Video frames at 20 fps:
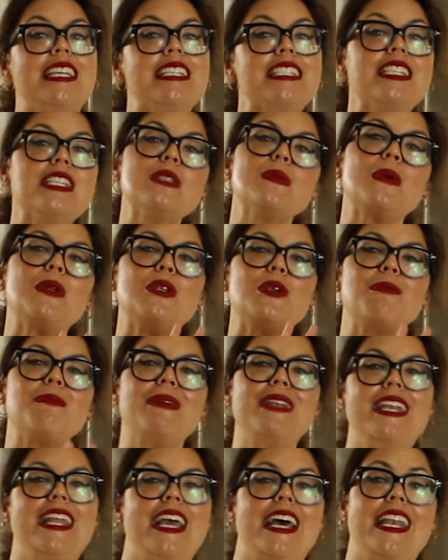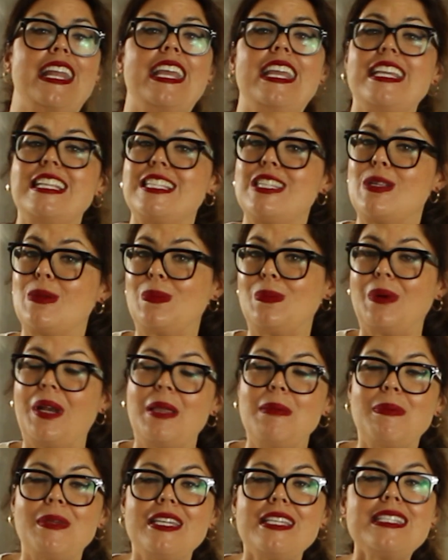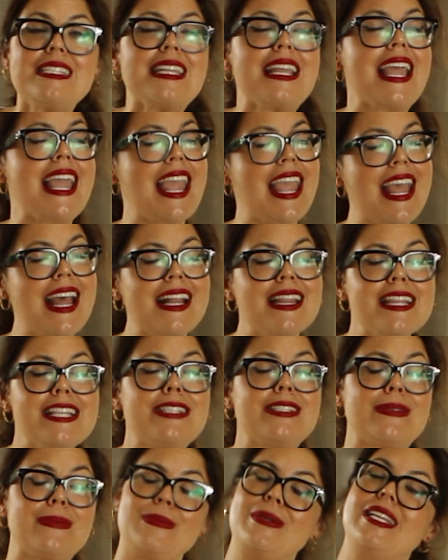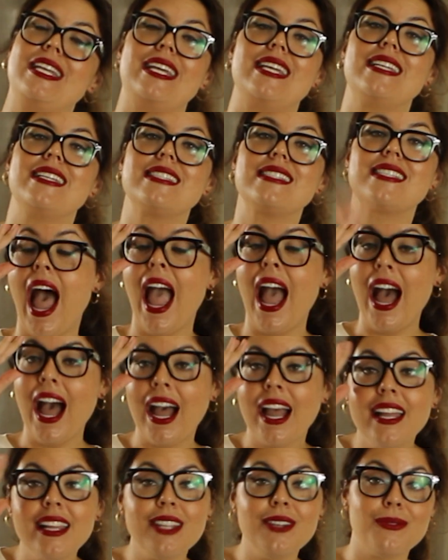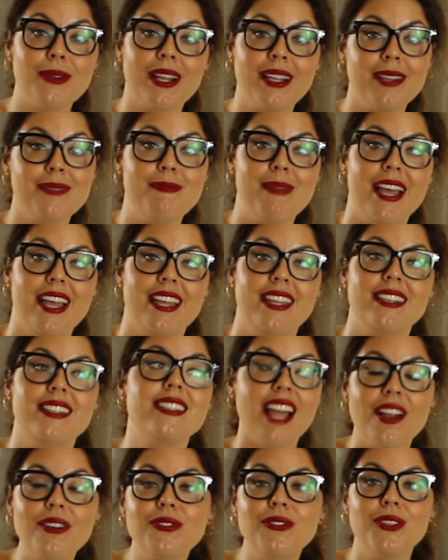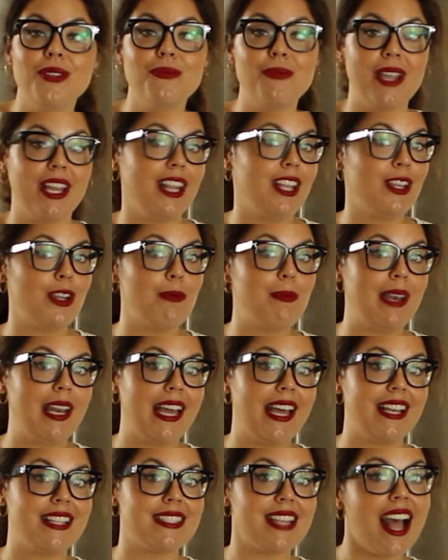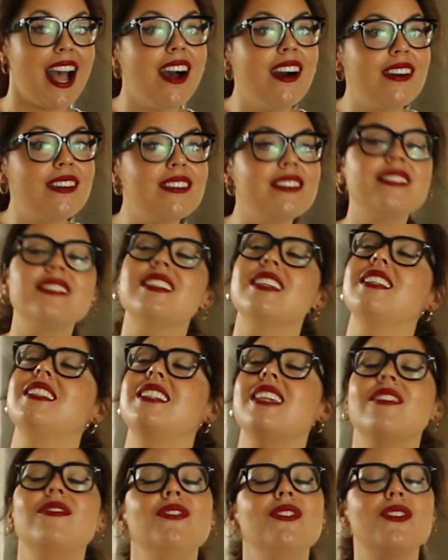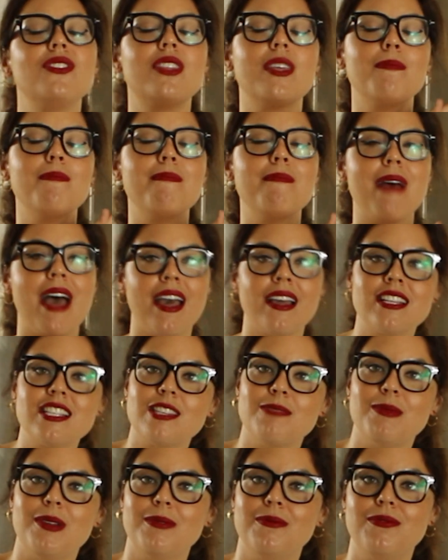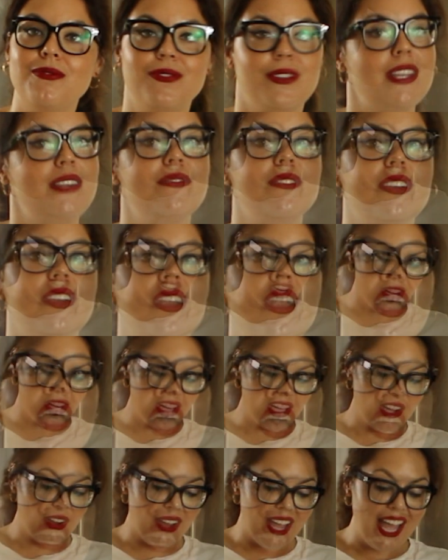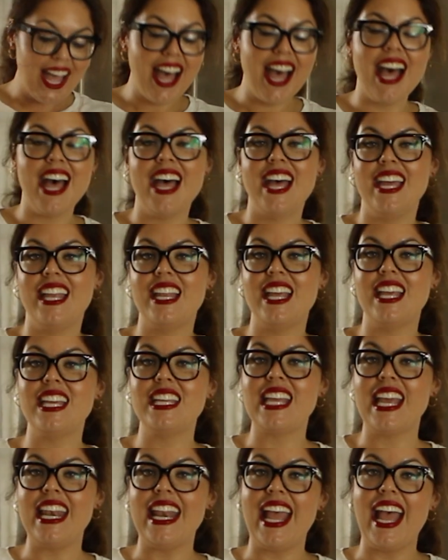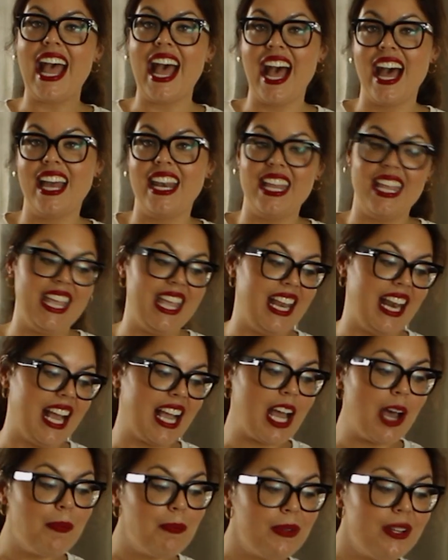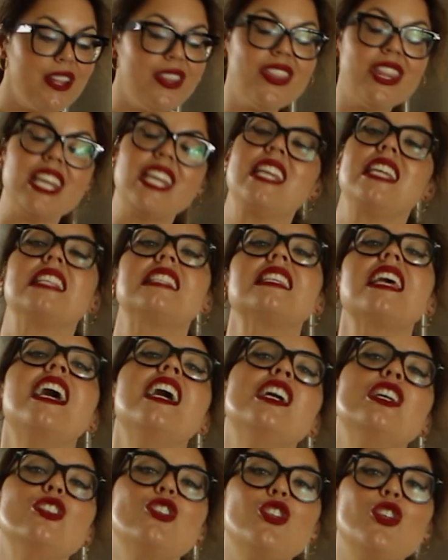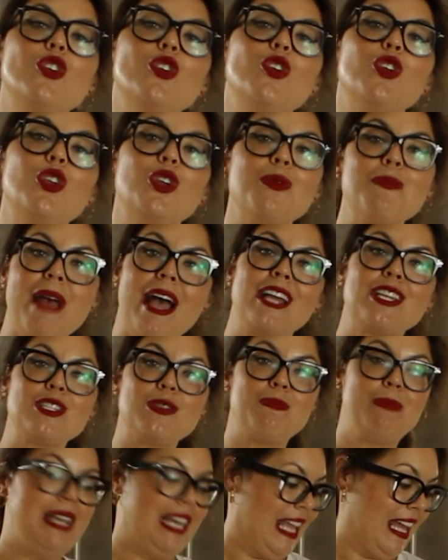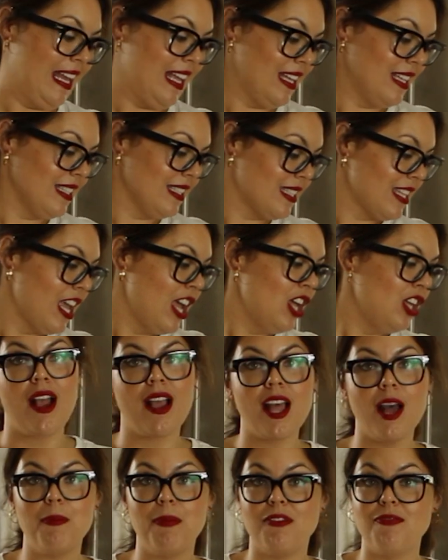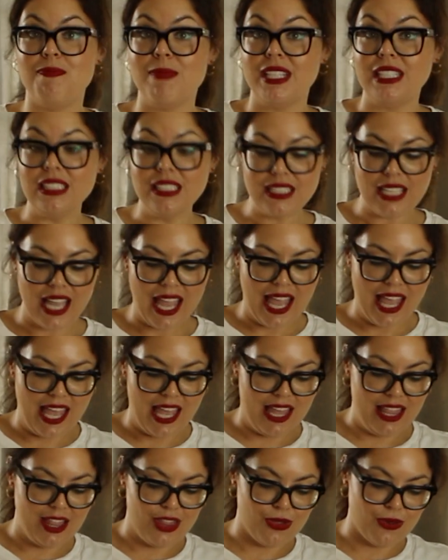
this is when your banana is the ripest and the sweetest. I highly recommend definitely weighting your bananas out to give you the maximum flavor. I'm gonna go ahead and add in a couple of things to your mashed bananas. 1 cup of milk,